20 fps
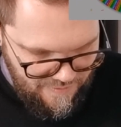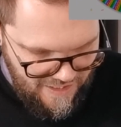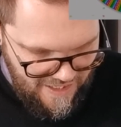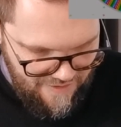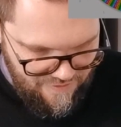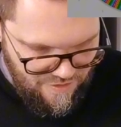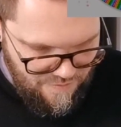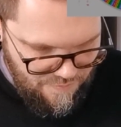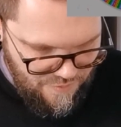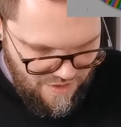I'm going to
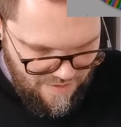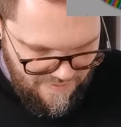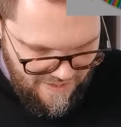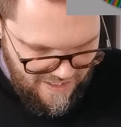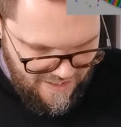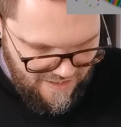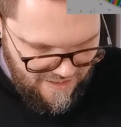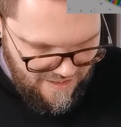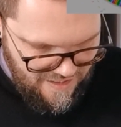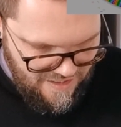have to put him
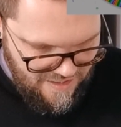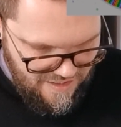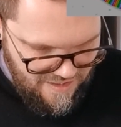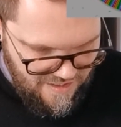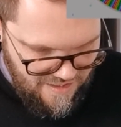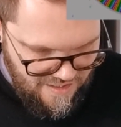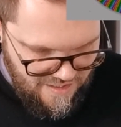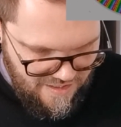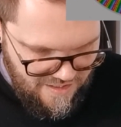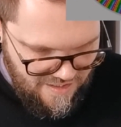at
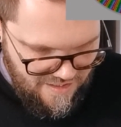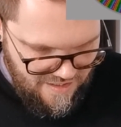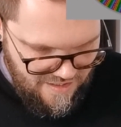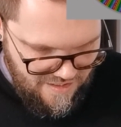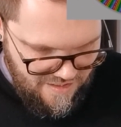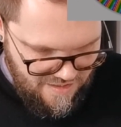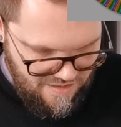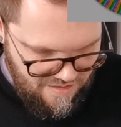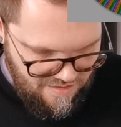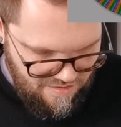
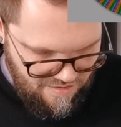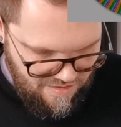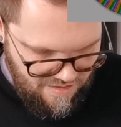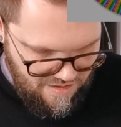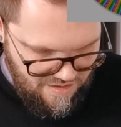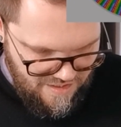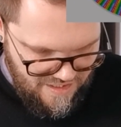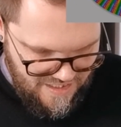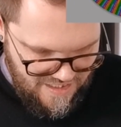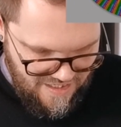
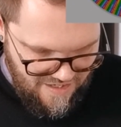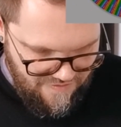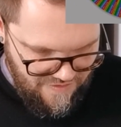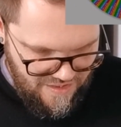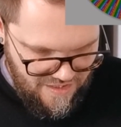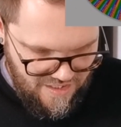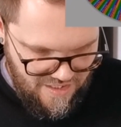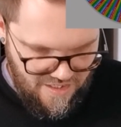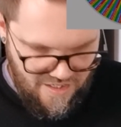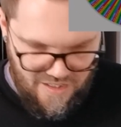
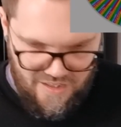70.